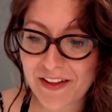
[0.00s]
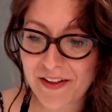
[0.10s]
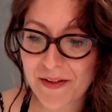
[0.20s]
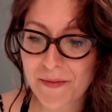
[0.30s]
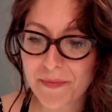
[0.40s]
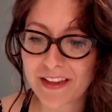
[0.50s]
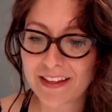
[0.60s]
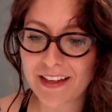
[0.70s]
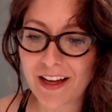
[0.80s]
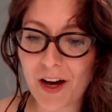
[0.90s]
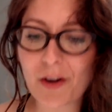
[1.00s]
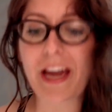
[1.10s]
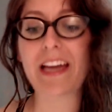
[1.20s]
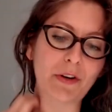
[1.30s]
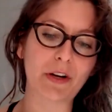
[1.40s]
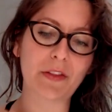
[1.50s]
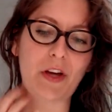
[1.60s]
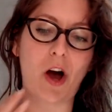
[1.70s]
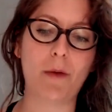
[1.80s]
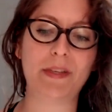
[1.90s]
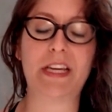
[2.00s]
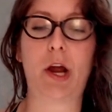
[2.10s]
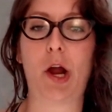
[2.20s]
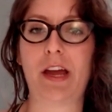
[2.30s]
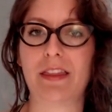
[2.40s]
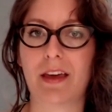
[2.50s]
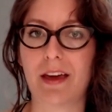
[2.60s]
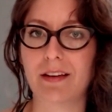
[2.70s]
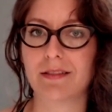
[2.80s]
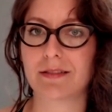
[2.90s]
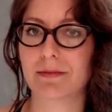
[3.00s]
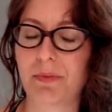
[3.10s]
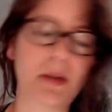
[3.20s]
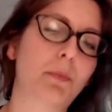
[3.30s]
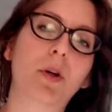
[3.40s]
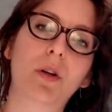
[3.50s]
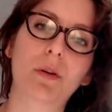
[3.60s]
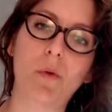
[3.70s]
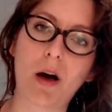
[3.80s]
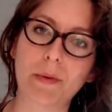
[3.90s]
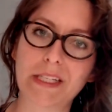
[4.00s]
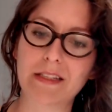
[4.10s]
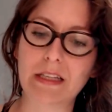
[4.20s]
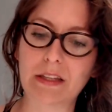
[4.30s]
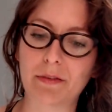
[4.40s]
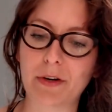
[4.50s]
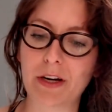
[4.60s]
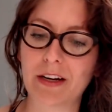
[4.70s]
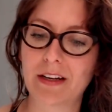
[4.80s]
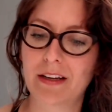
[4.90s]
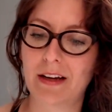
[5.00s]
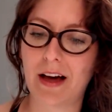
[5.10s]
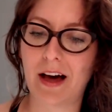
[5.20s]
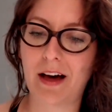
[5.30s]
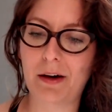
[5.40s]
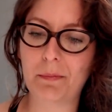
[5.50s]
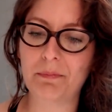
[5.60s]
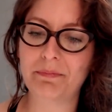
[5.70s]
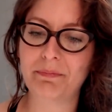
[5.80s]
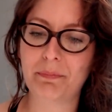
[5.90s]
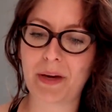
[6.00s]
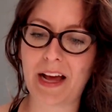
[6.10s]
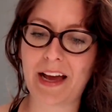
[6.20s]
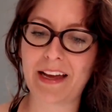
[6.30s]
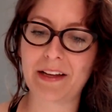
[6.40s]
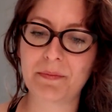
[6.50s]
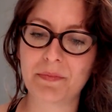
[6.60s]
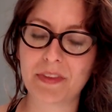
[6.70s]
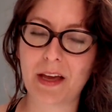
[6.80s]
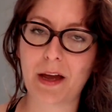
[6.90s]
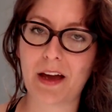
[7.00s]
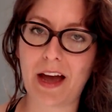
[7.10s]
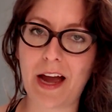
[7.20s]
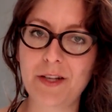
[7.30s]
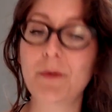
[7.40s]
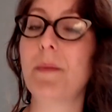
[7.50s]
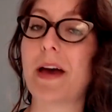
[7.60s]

Okay, yeah, no, the commentary that people want me to deliver. But I do my best.